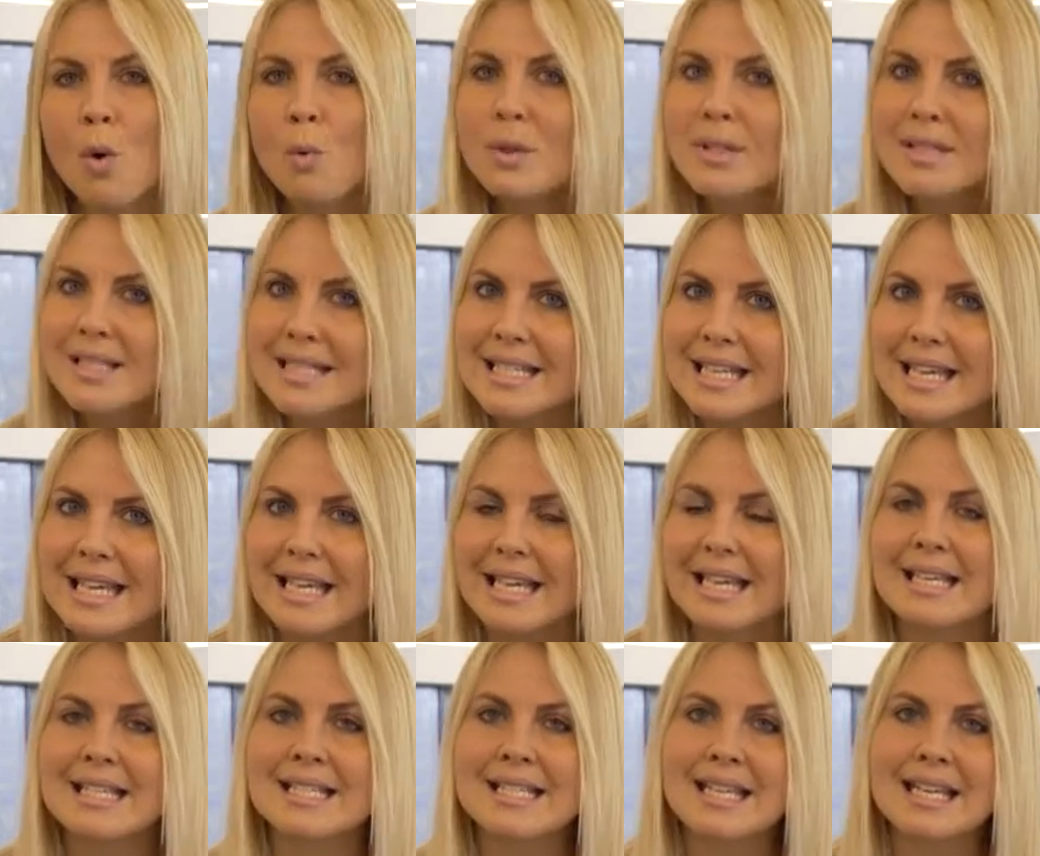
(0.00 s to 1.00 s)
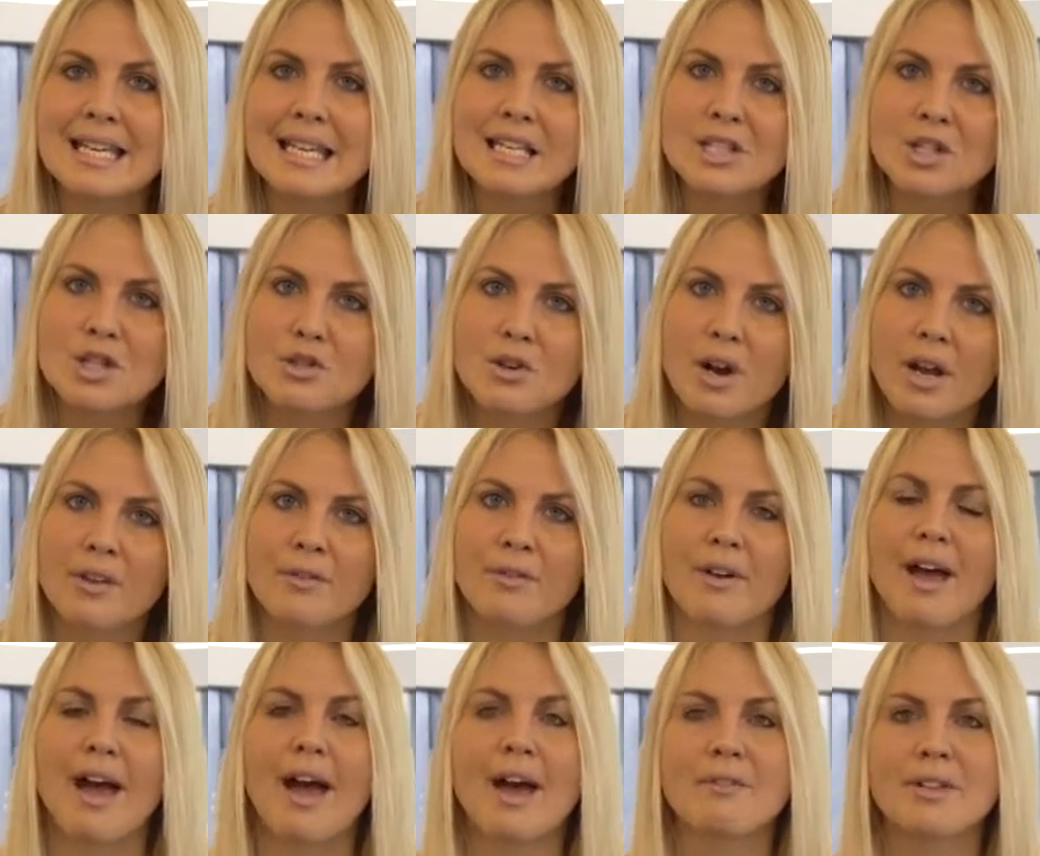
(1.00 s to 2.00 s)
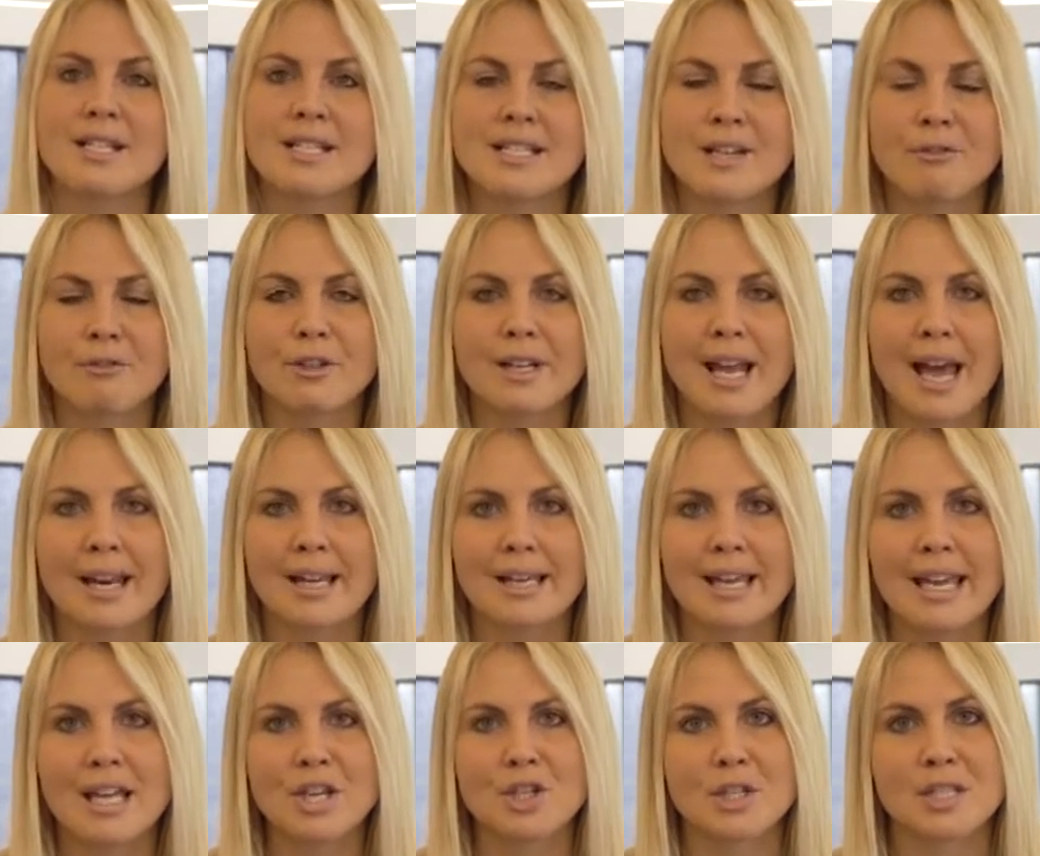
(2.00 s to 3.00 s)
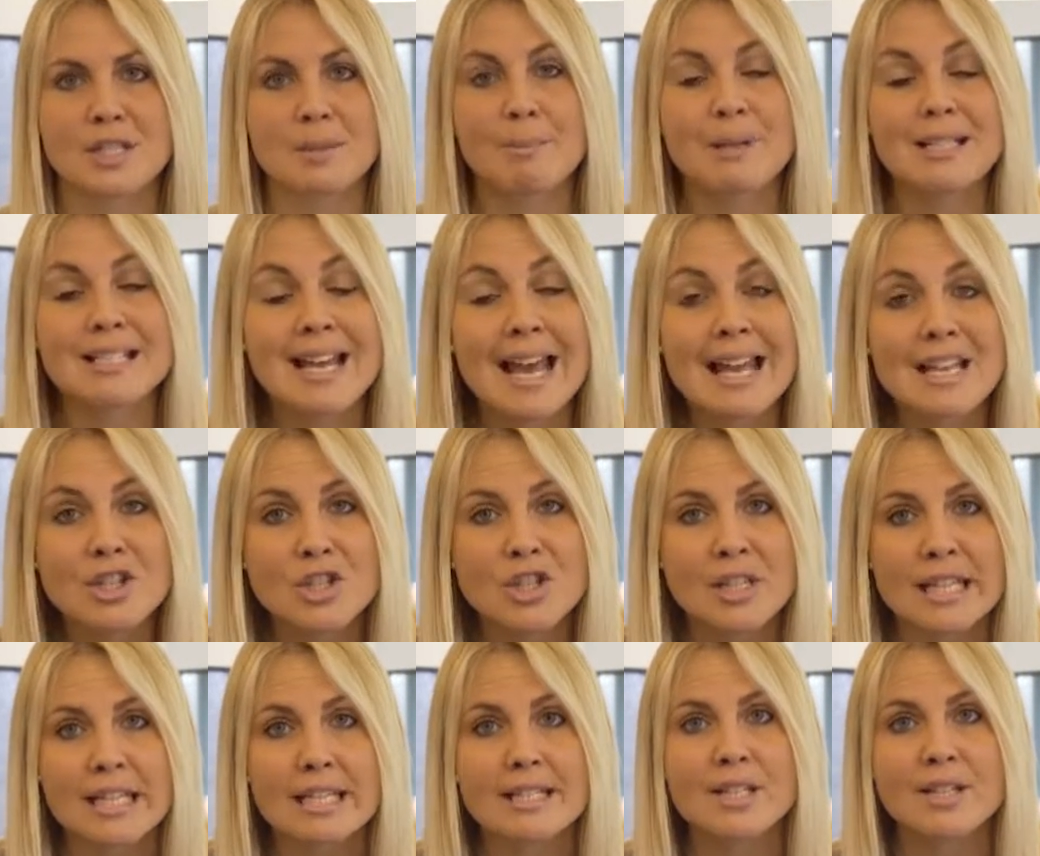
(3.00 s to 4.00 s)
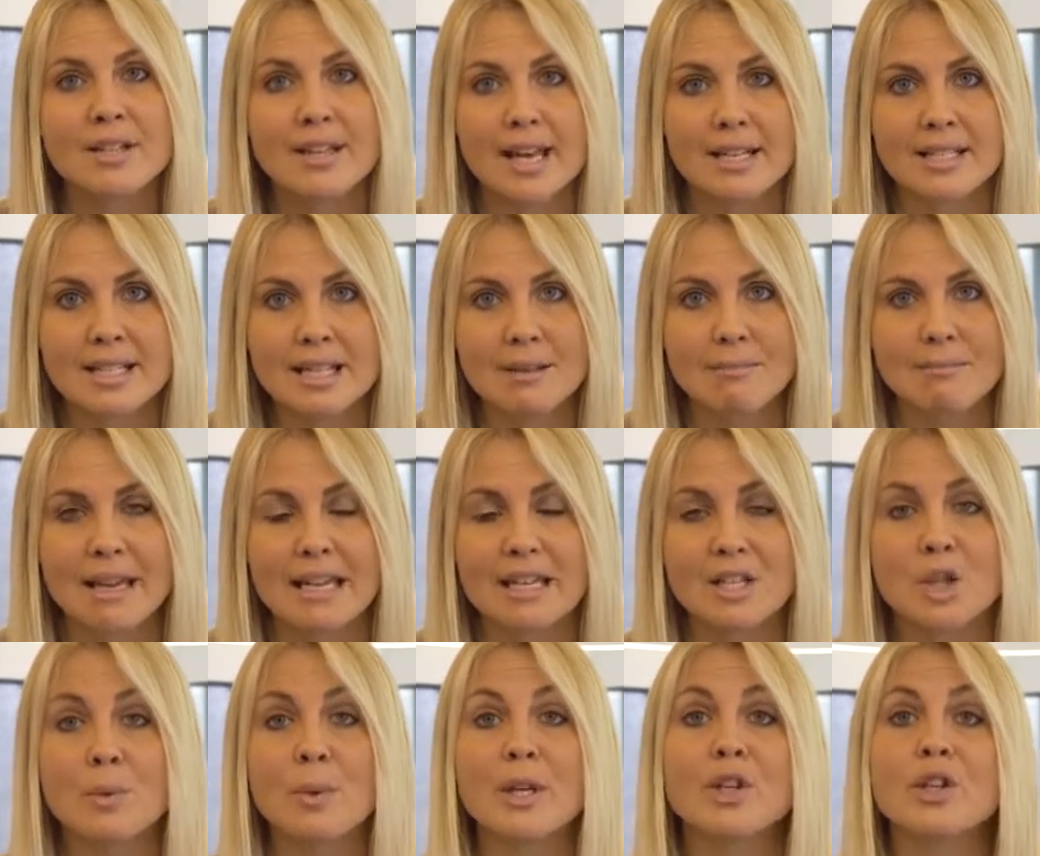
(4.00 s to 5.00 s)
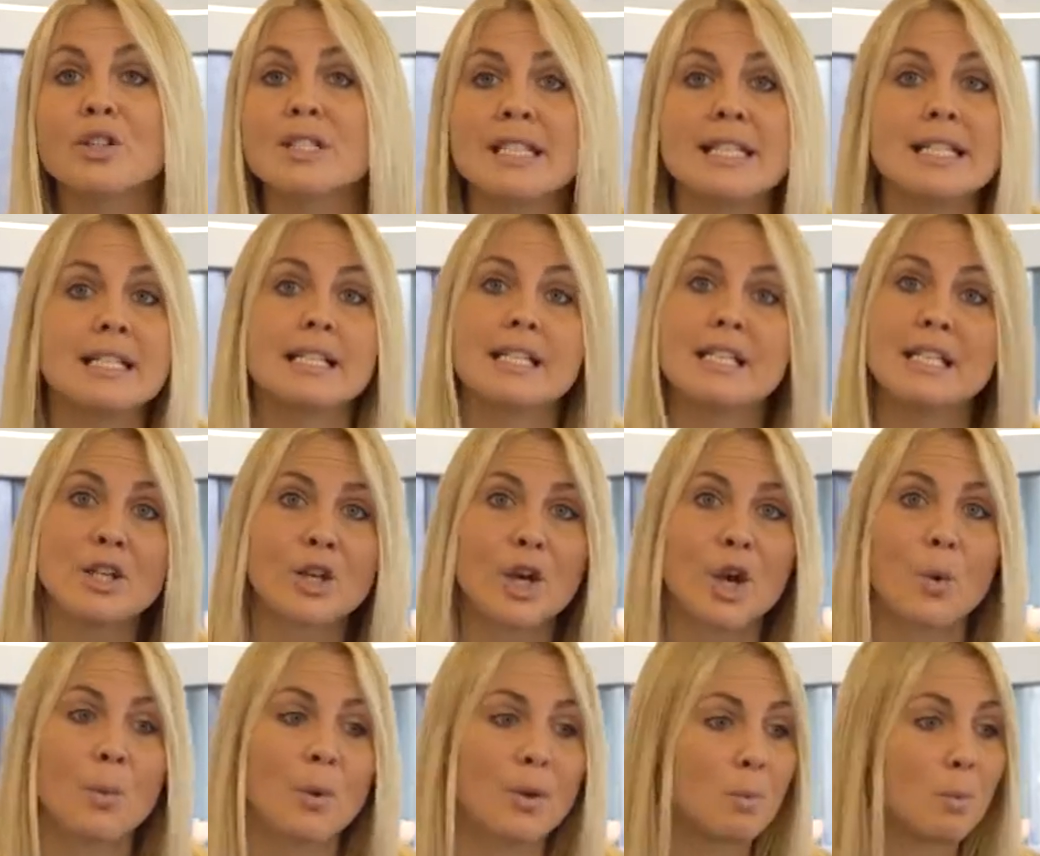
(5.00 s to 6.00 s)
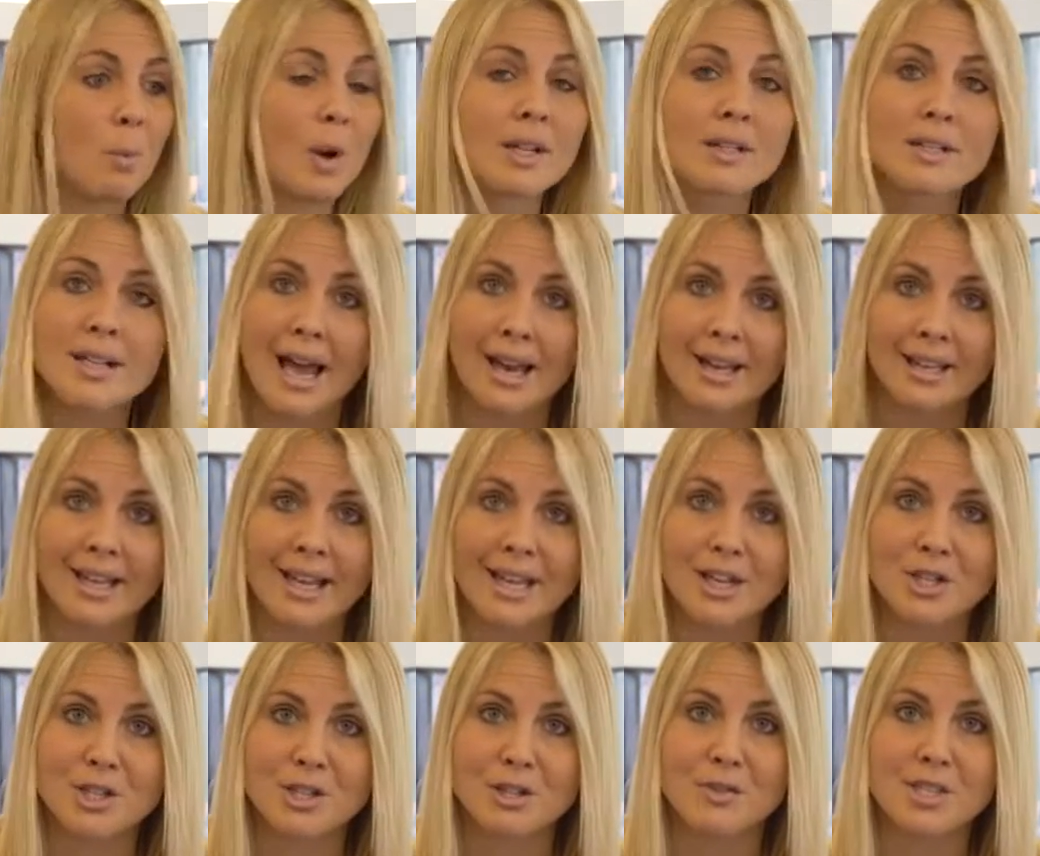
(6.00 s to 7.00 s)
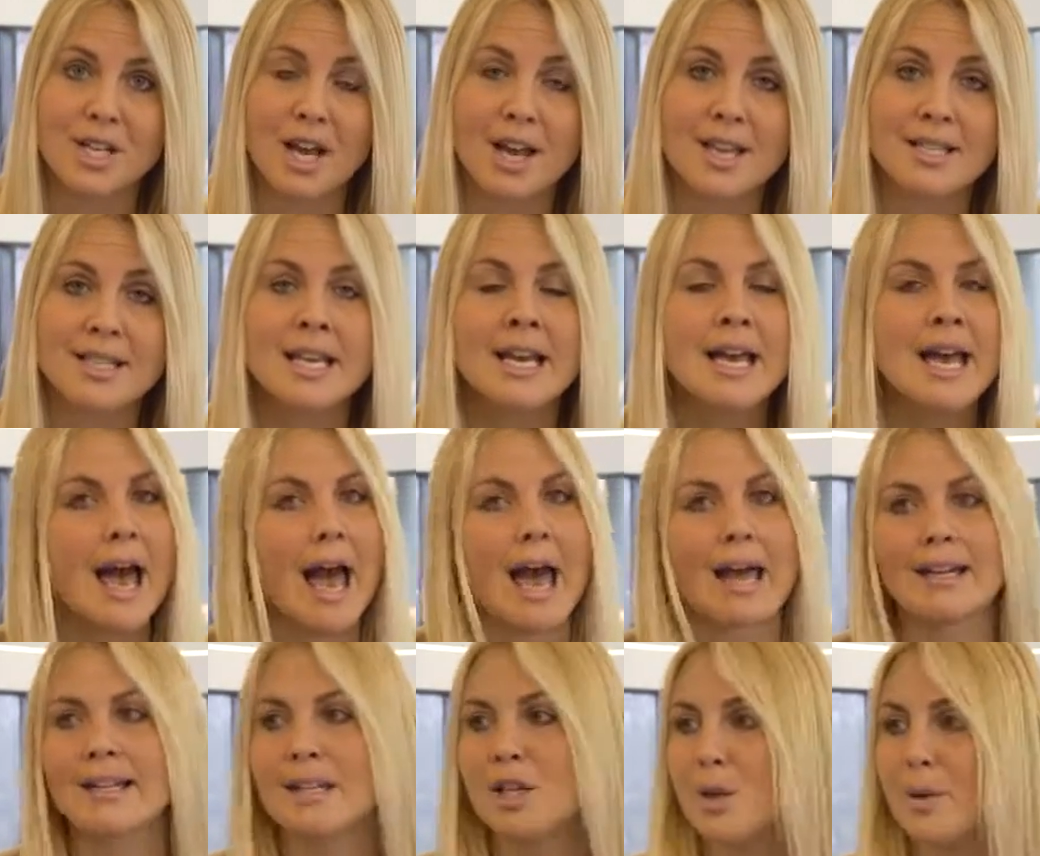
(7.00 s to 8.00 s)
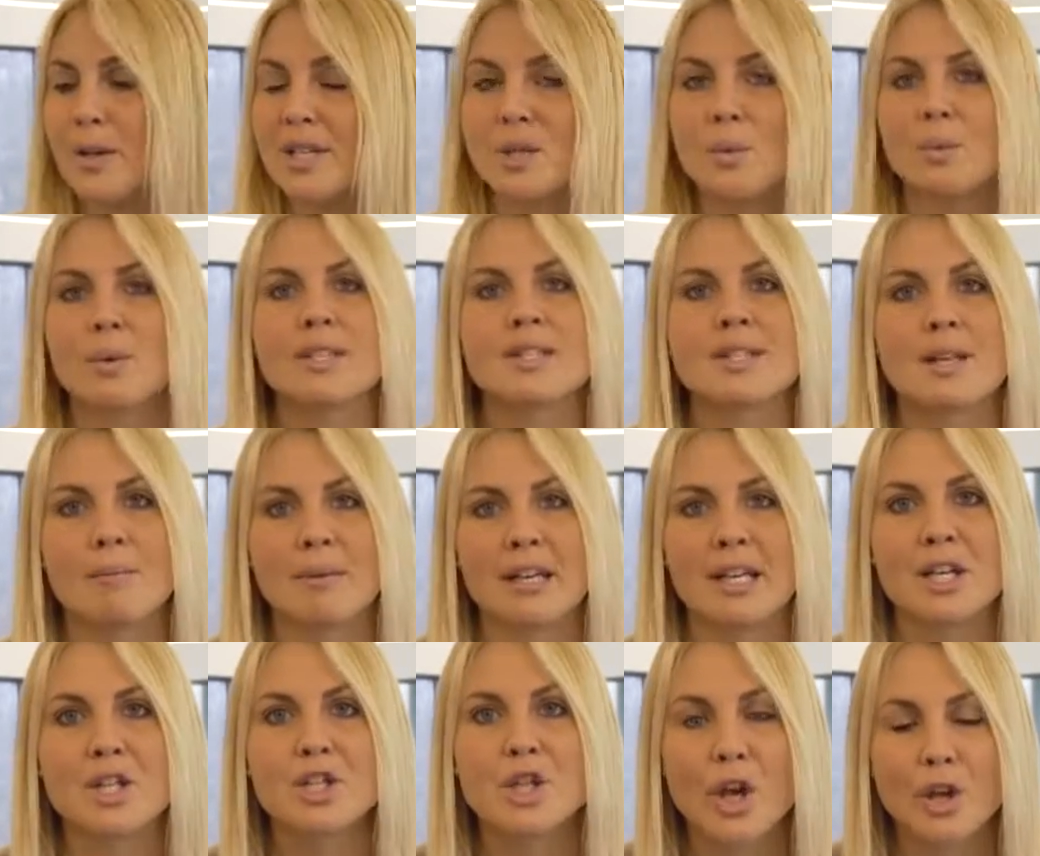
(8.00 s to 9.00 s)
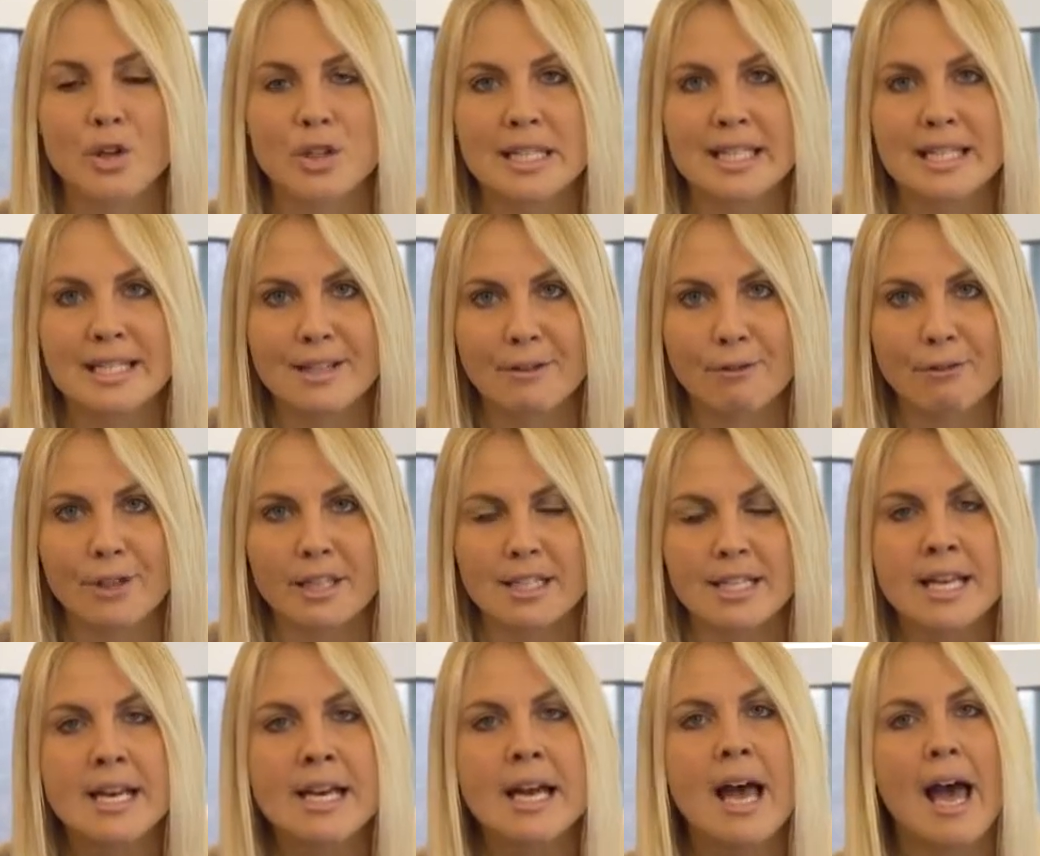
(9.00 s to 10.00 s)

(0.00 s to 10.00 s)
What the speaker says: what we'll see is each driver having different allocations potentially to their teammate. So we could see Nico with one allocation of tyres and Lewis with something totally different.